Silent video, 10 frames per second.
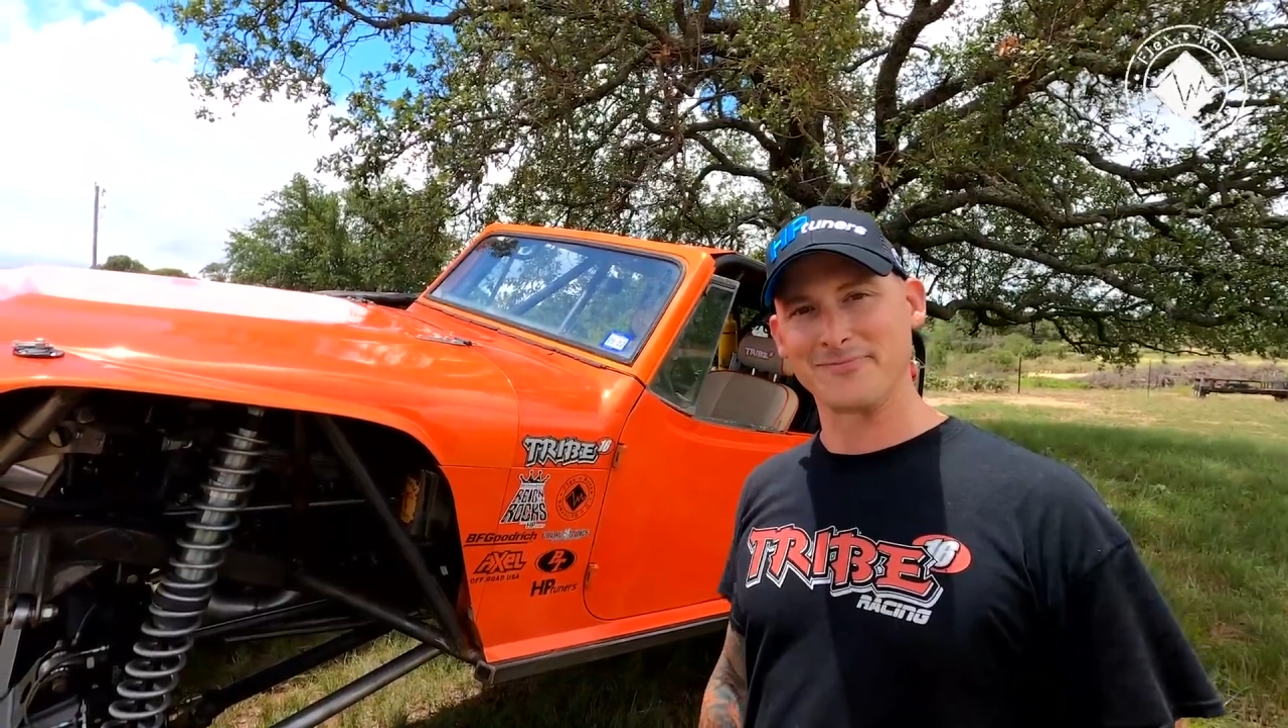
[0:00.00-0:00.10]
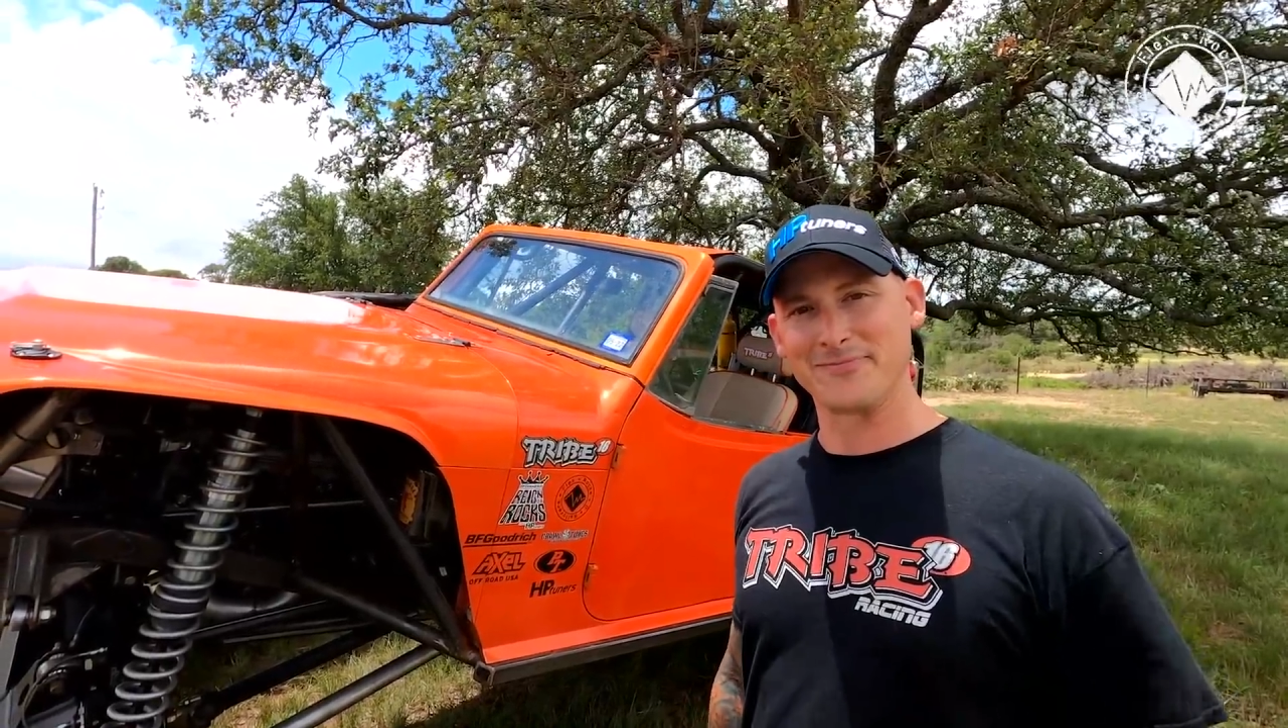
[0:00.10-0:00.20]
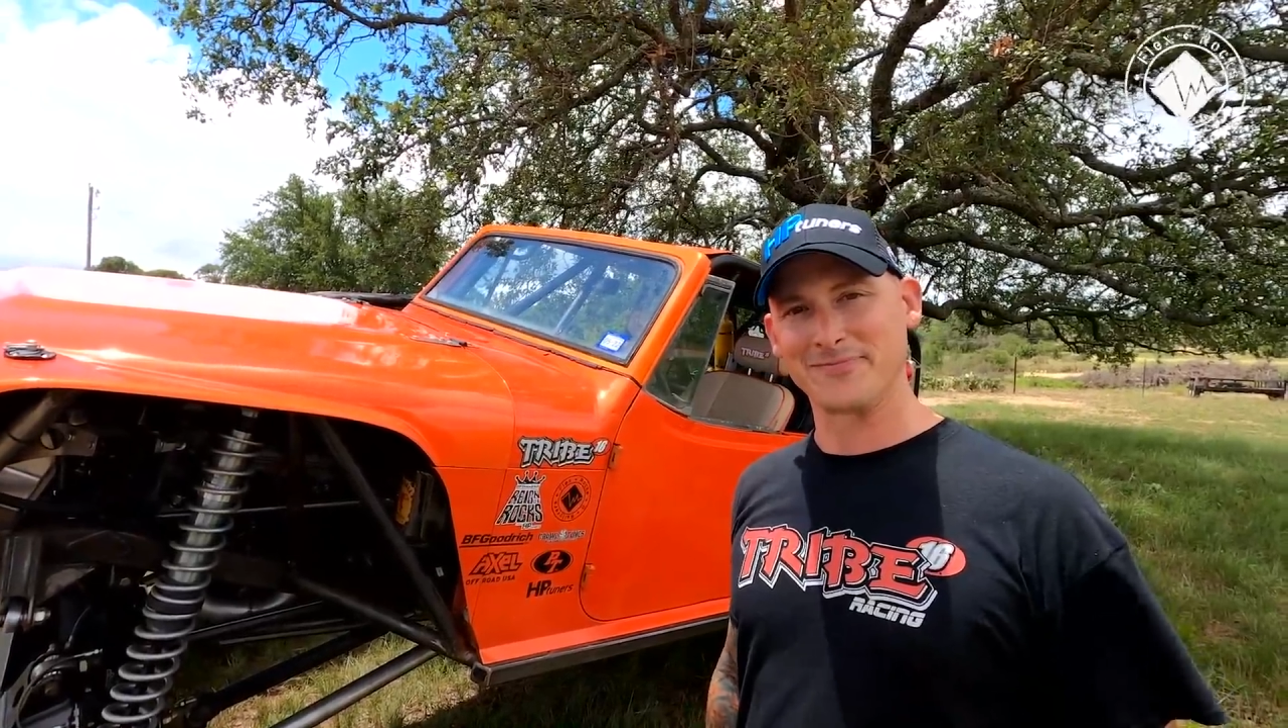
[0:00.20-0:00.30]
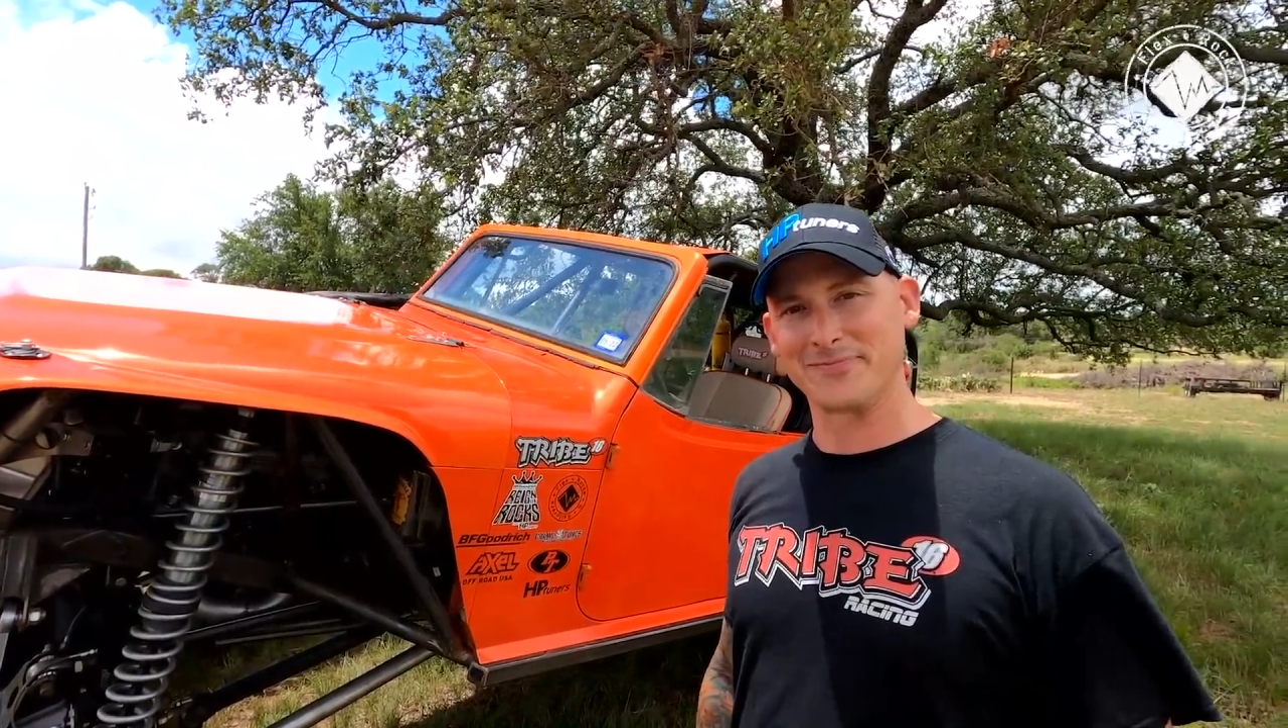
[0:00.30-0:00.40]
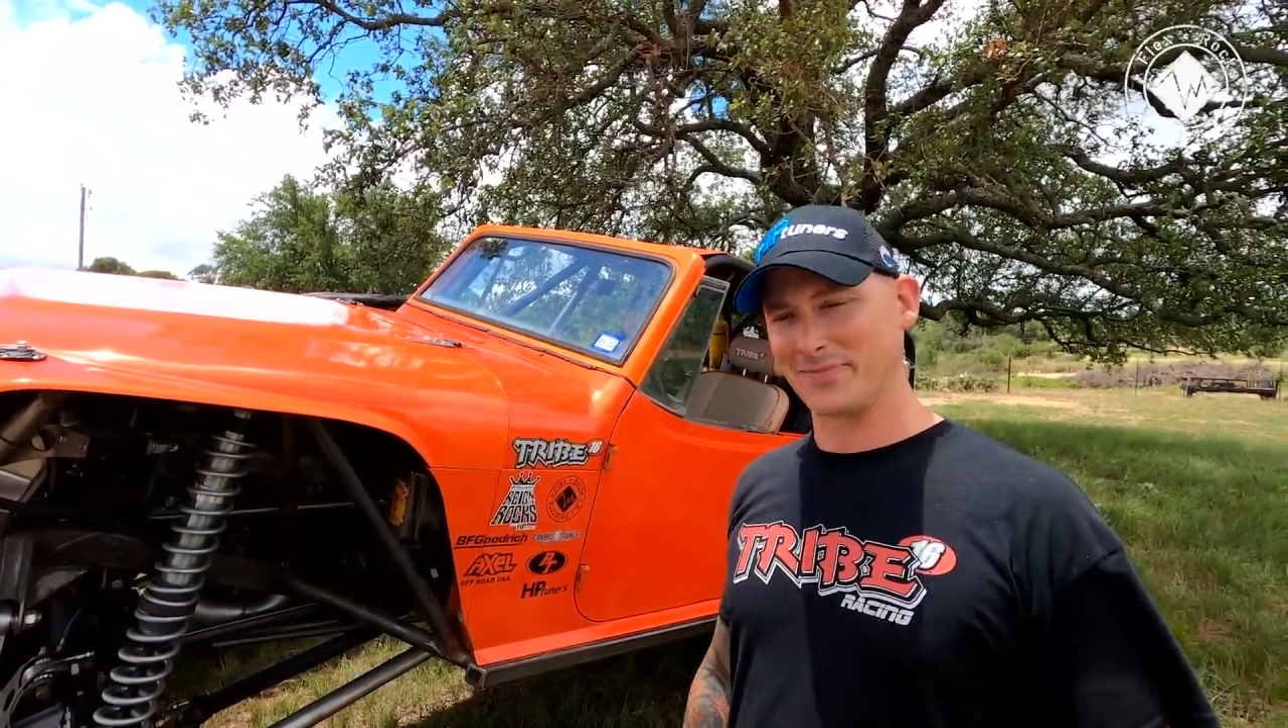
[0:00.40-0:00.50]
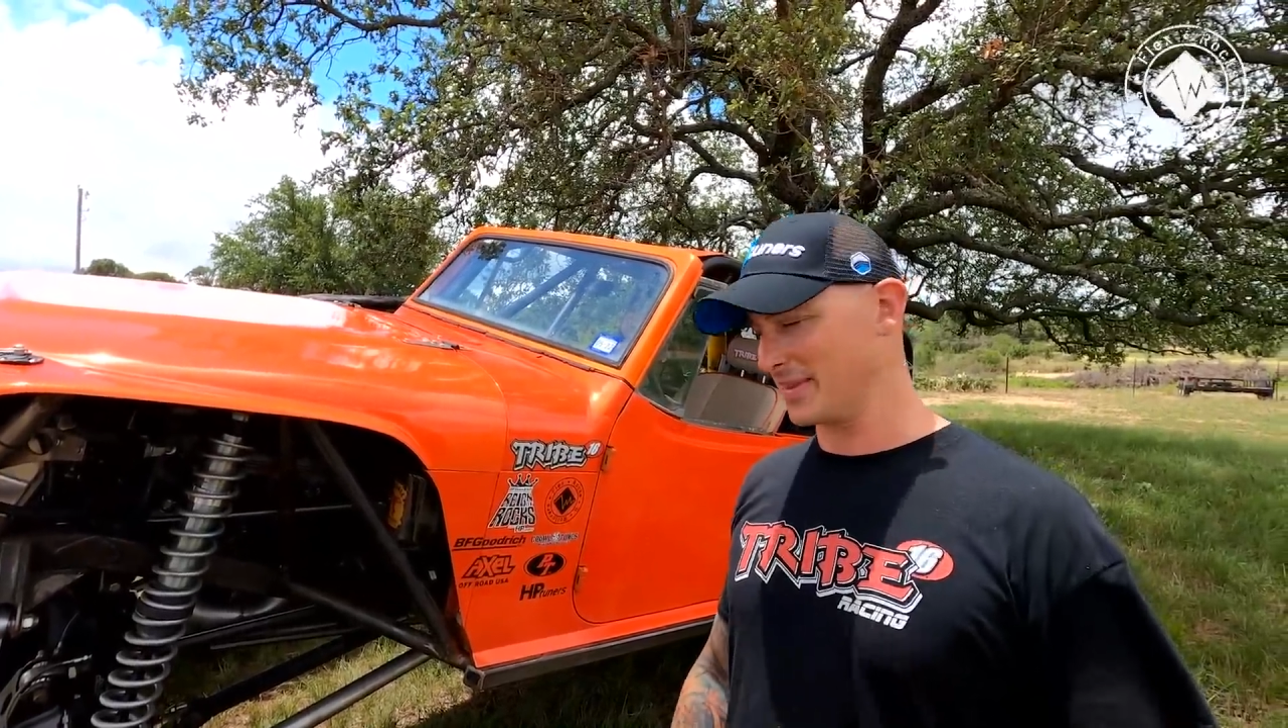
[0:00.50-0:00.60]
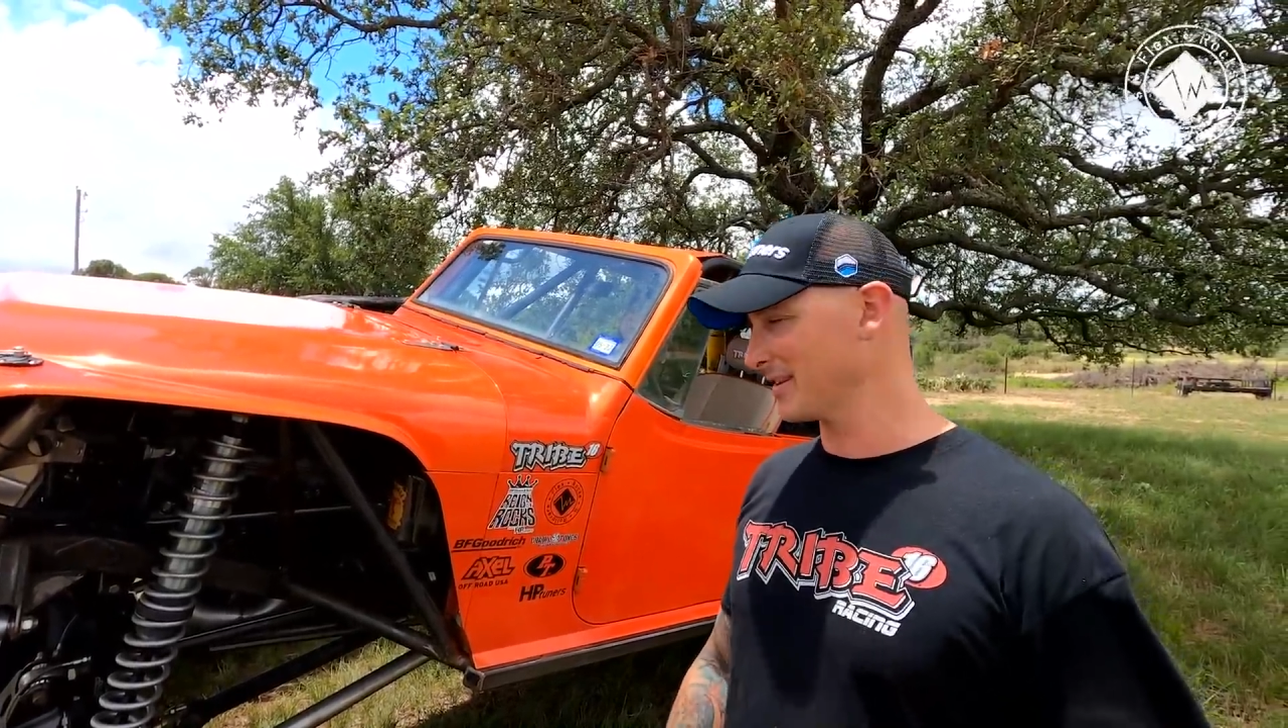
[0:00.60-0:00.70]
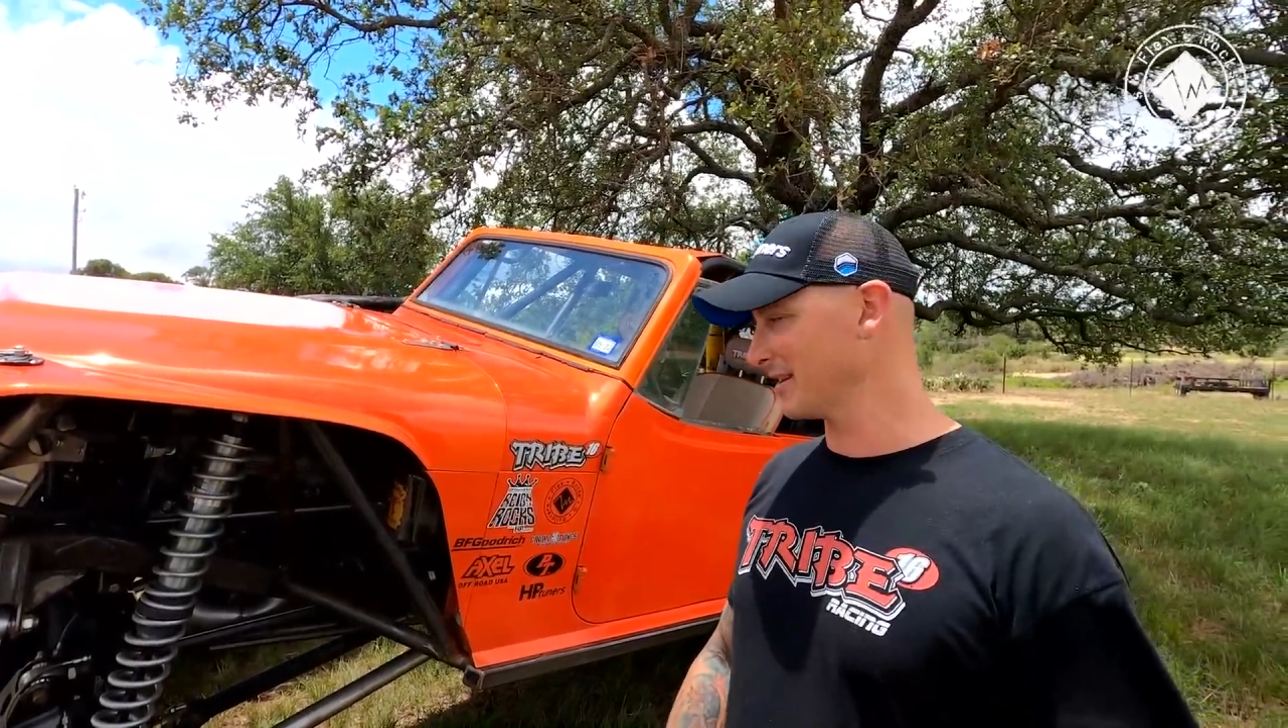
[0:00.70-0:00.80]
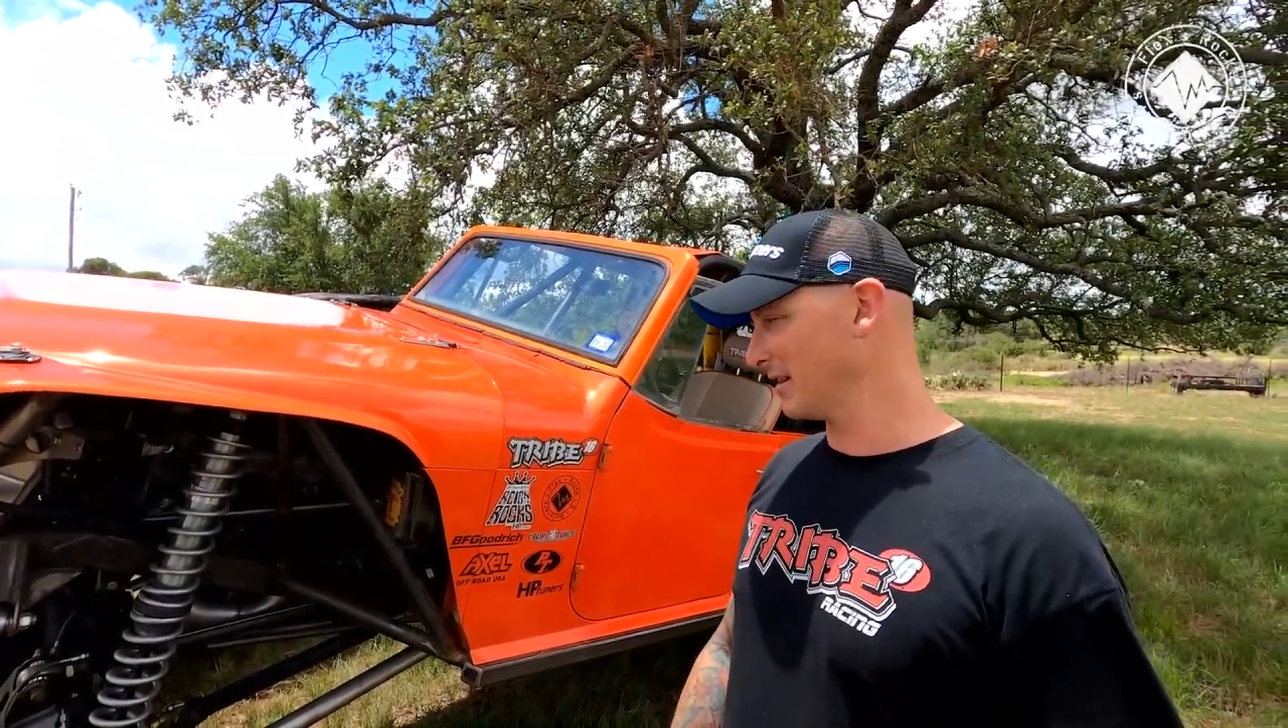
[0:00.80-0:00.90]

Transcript: Crazy. Have you done the